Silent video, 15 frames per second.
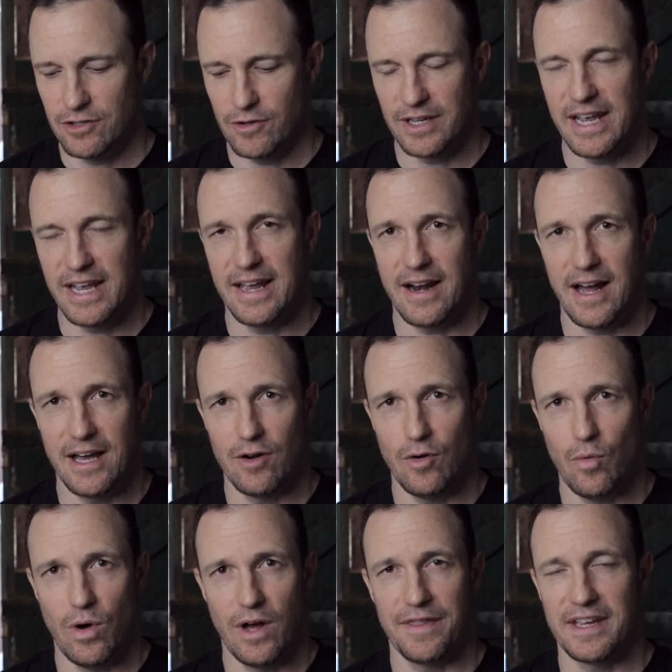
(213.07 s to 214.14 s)
So again, I
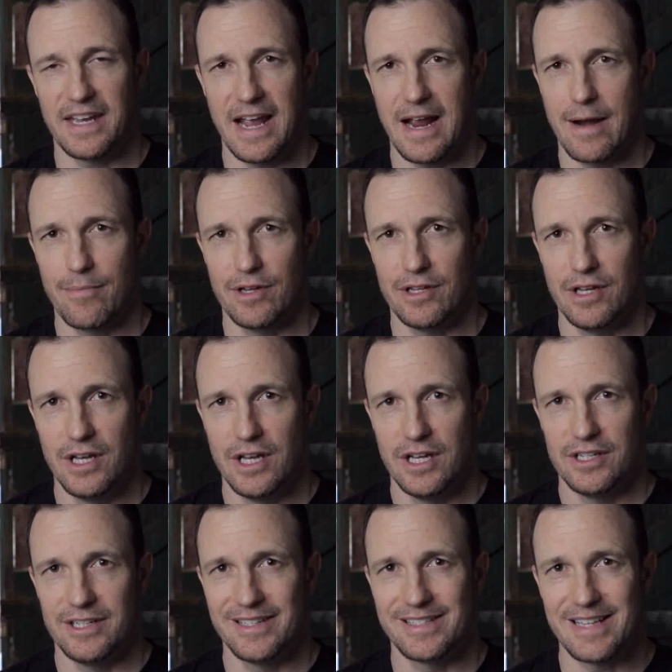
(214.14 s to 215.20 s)
don't want the camera
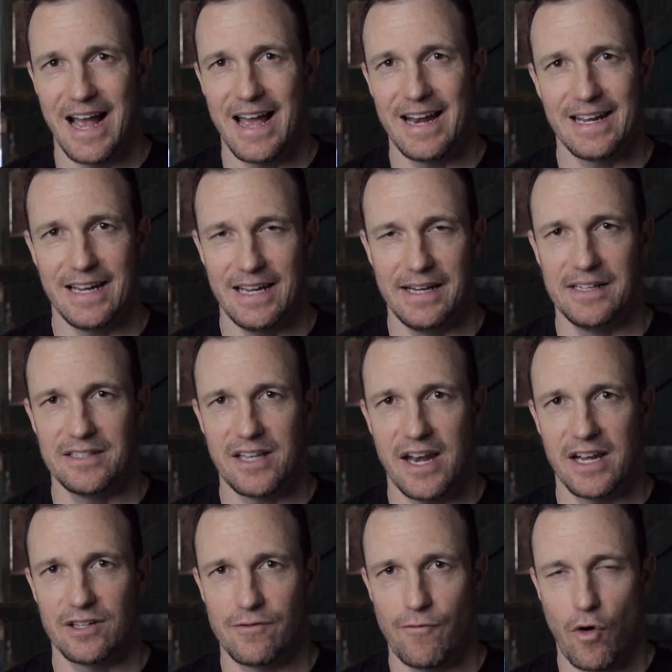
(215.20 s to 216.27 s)
deciding any
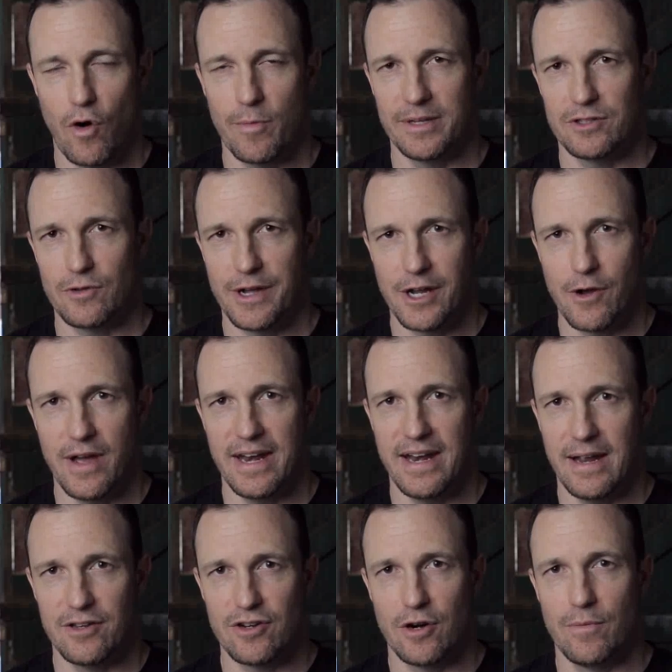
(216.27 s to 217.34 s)
settings for me, so I go ahead
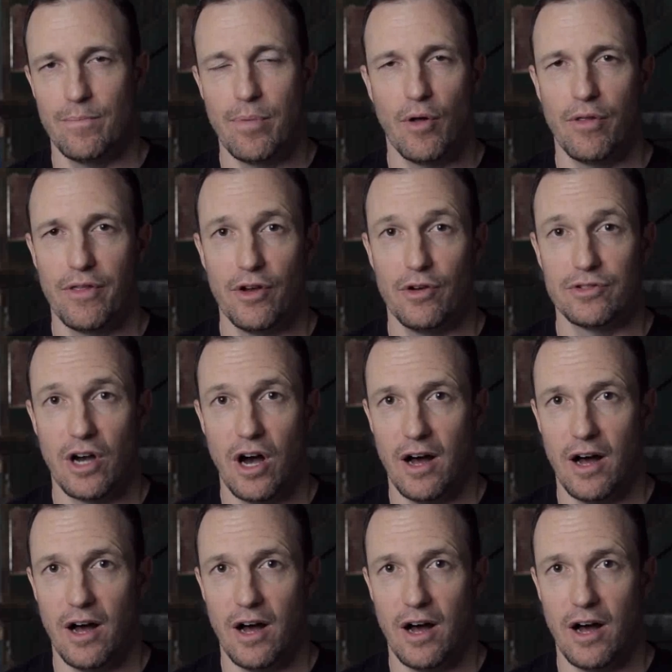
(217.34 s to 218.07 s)
and I turn both of those